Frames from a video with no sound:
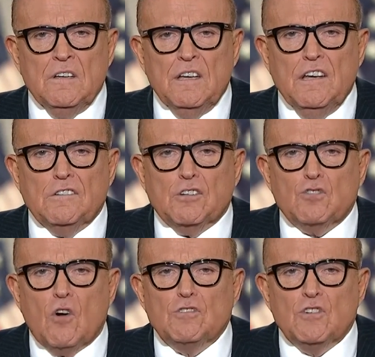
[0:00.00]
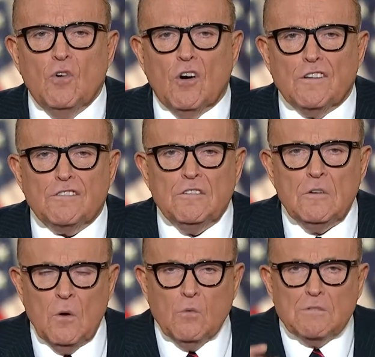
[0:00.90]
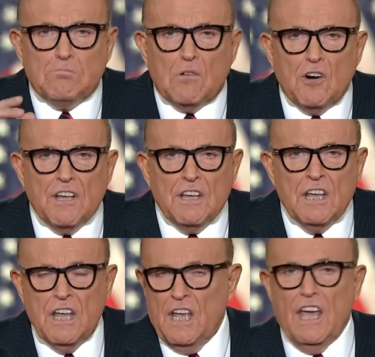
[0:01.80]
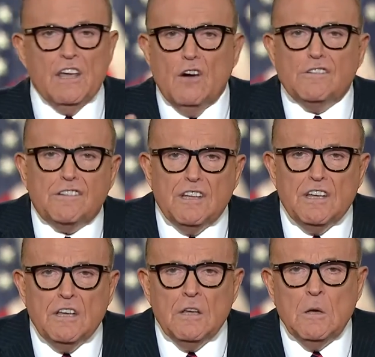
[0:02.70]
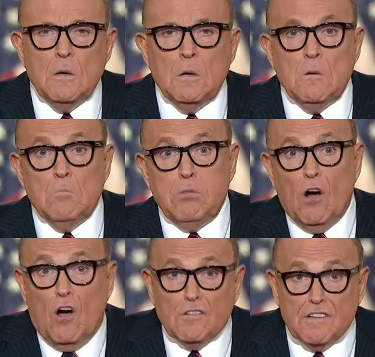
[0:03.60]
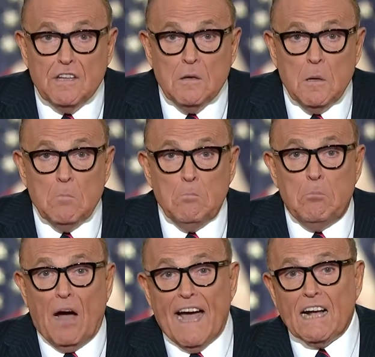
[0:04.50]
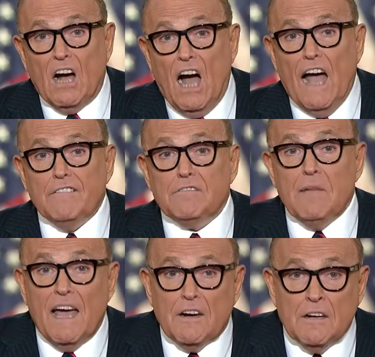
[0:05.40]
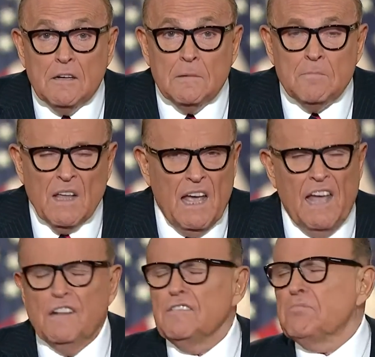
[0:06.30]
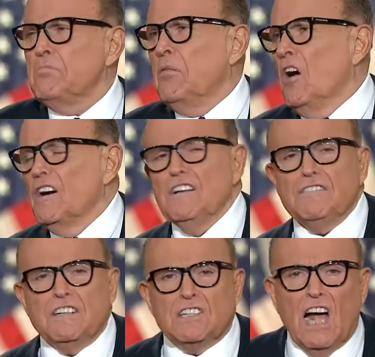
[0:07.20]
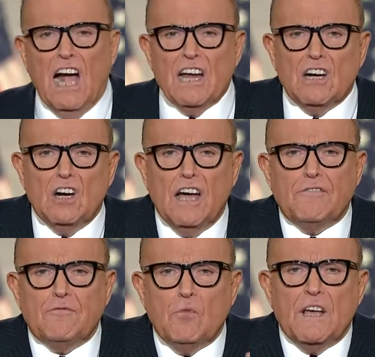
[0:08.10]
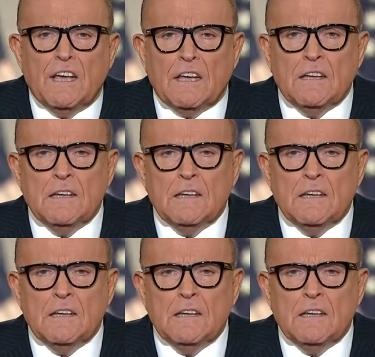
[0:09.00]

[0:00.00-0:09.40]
He's a Trojan horse with Bernie, AOC, Pelosi, Black Lives Matter, and his party's entire left wing,